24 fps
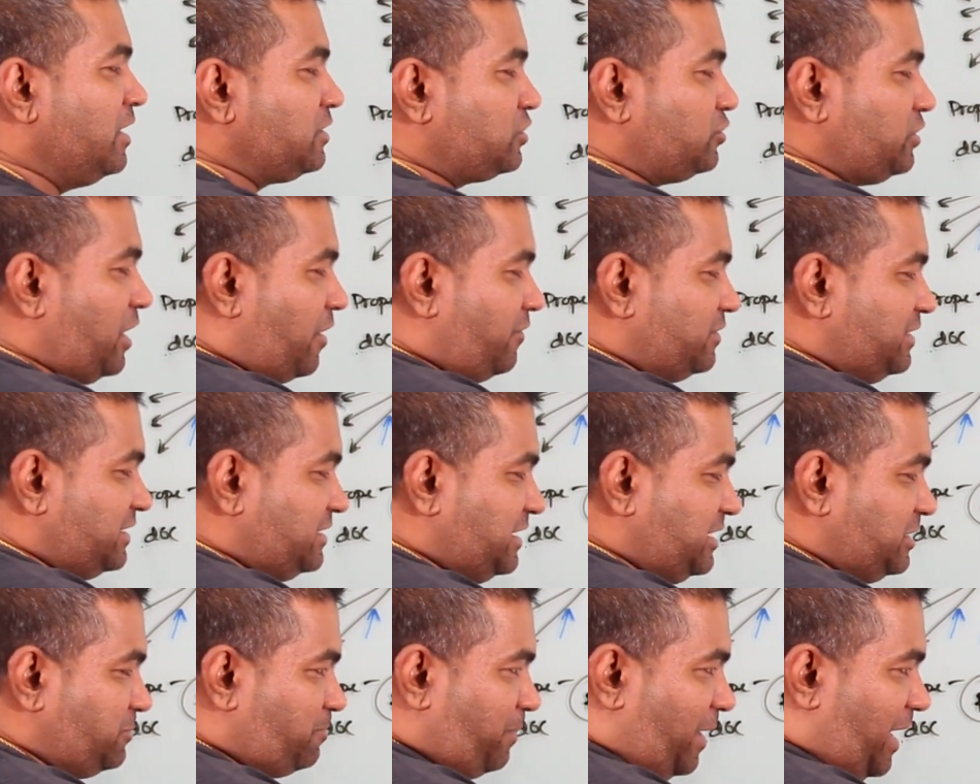So now
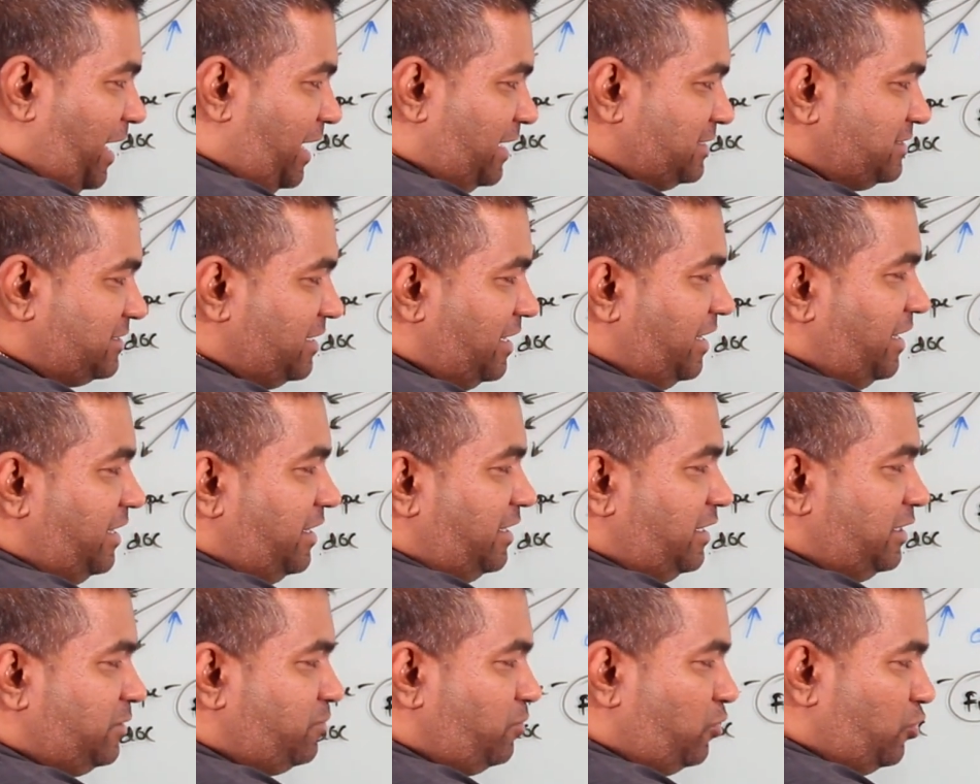this is passed,
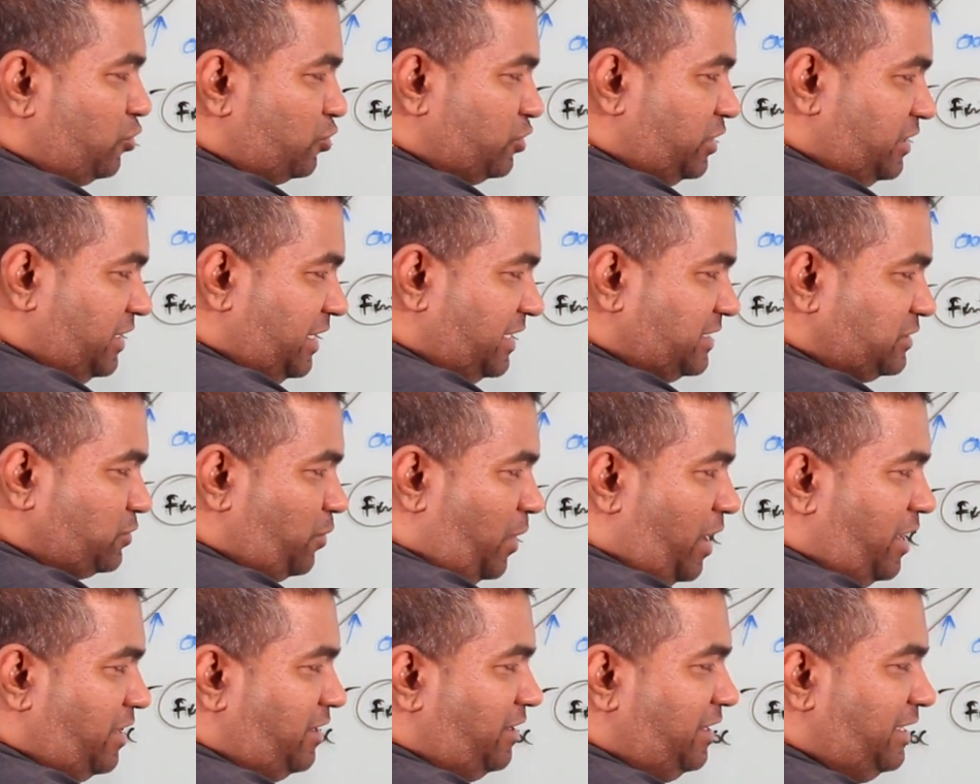it moves to the next
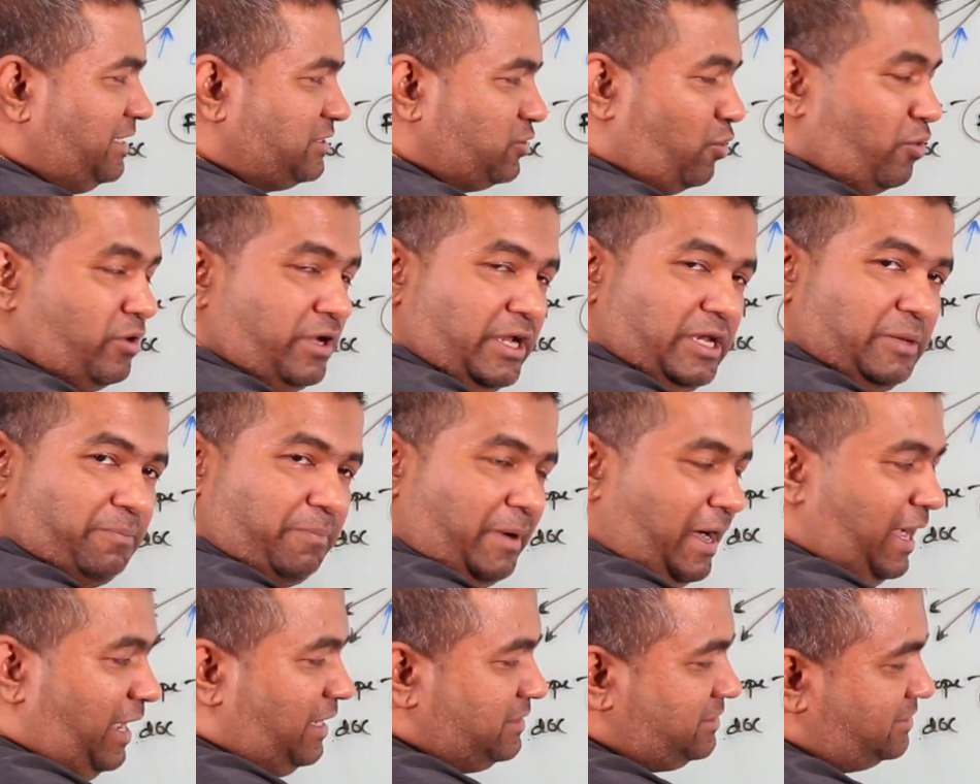one, it's already
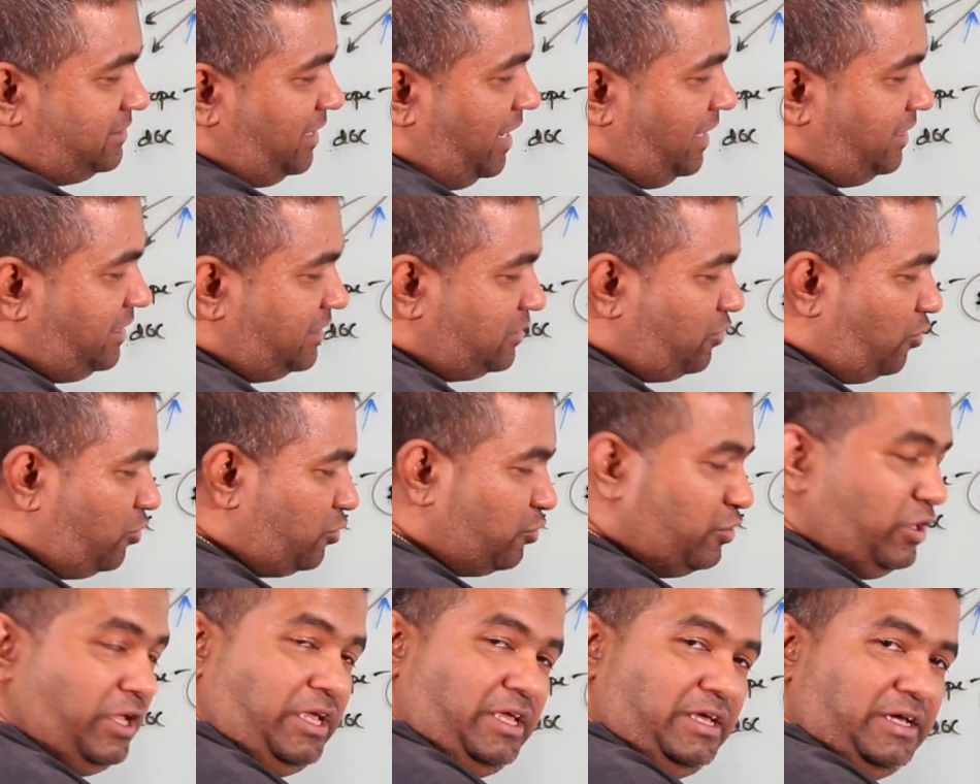passed, and it
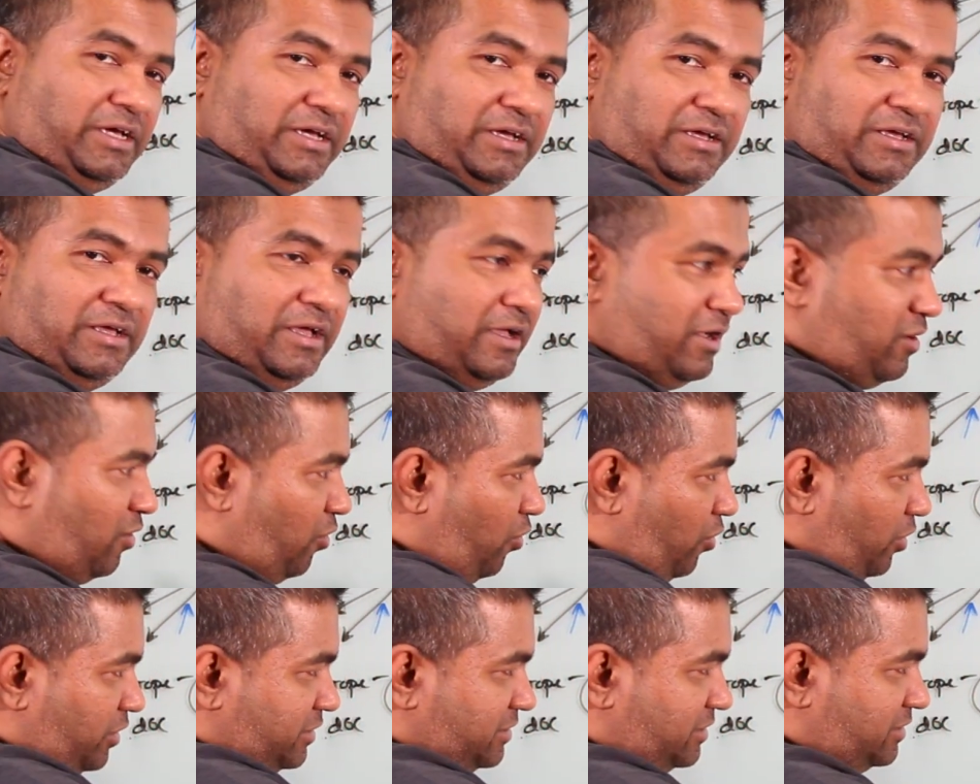goes to here,
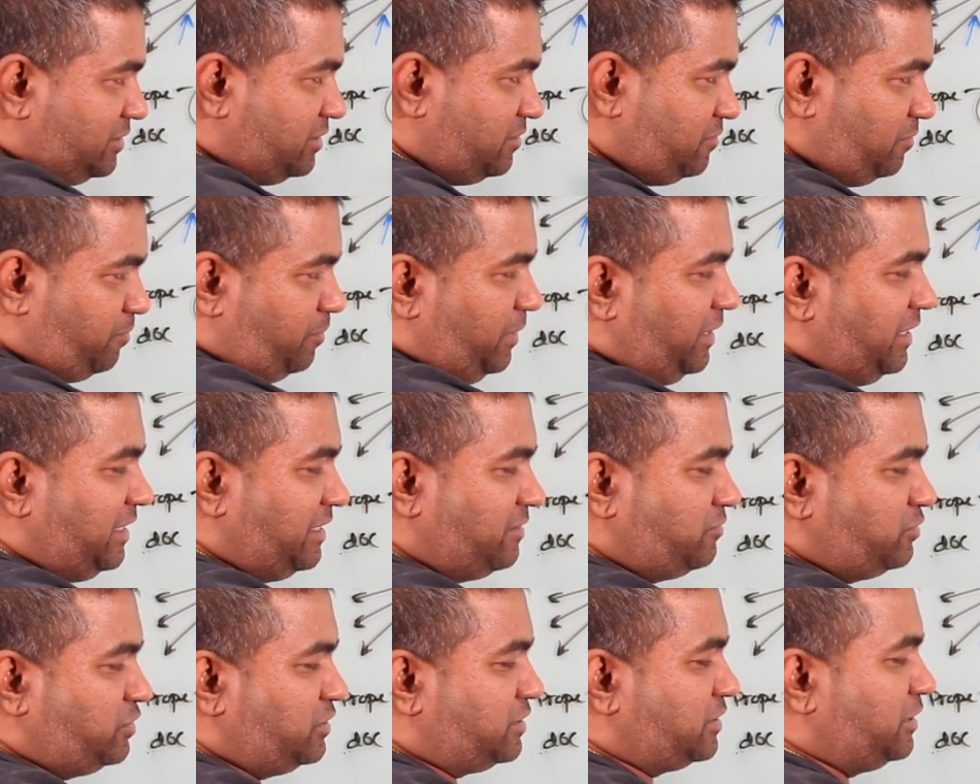all
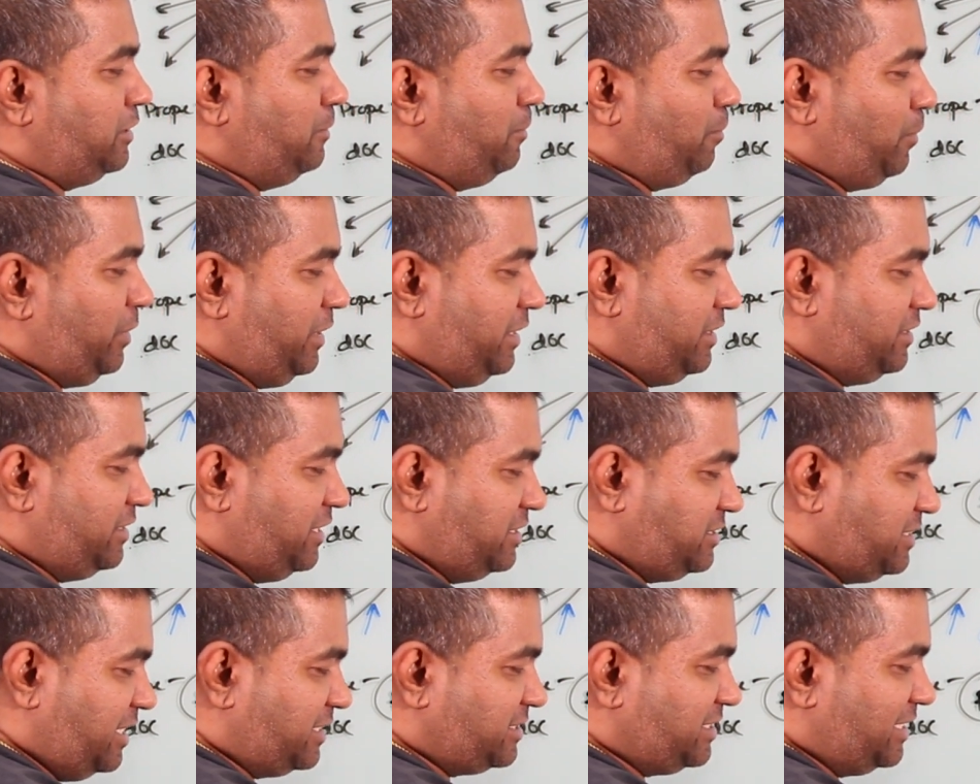prerequisites complete,
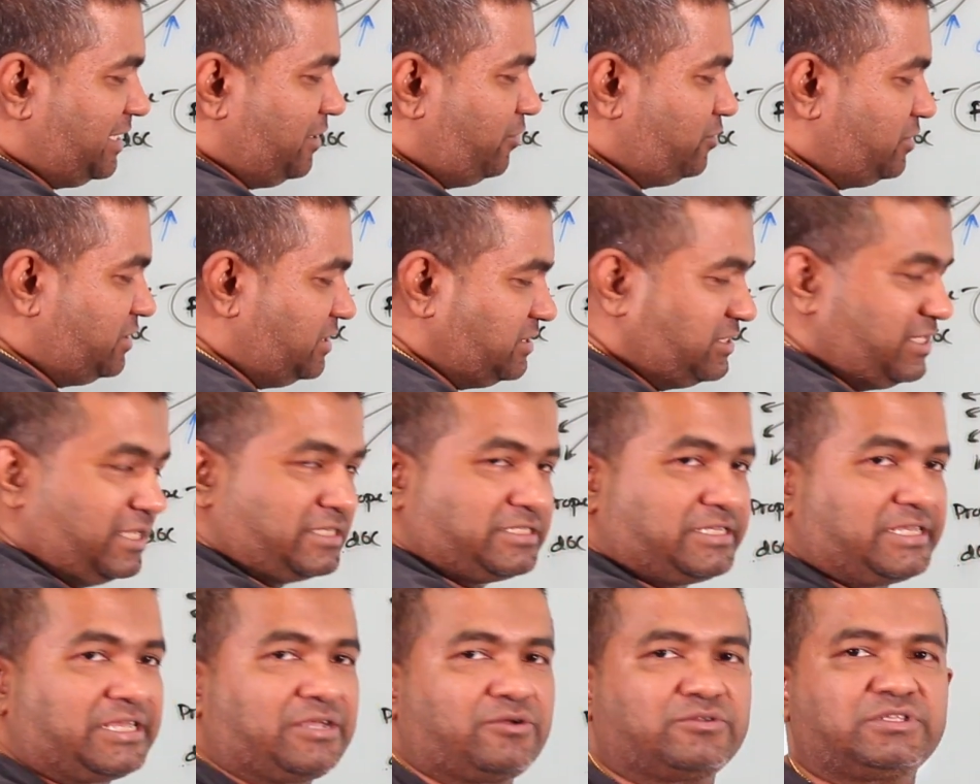this
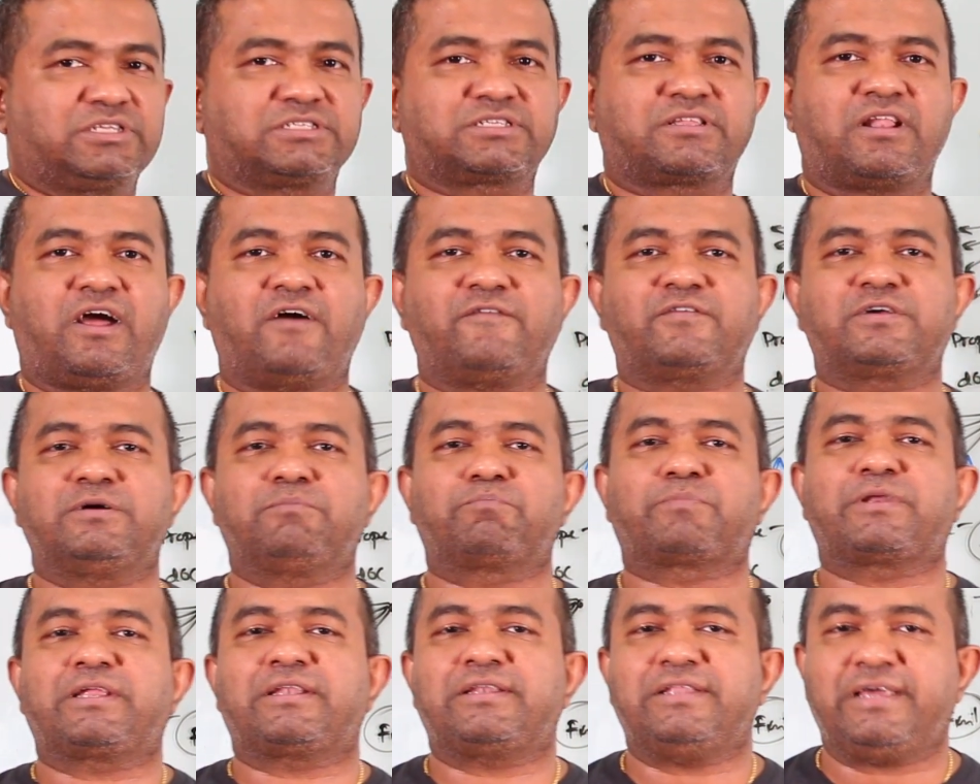execute, this graph
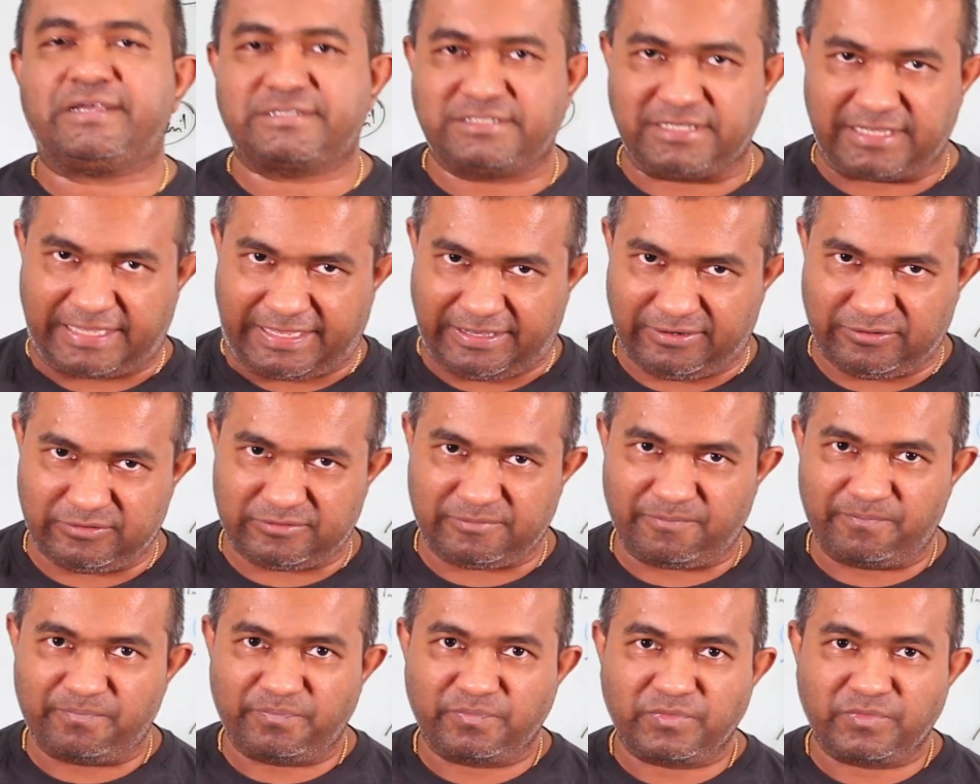completely execute.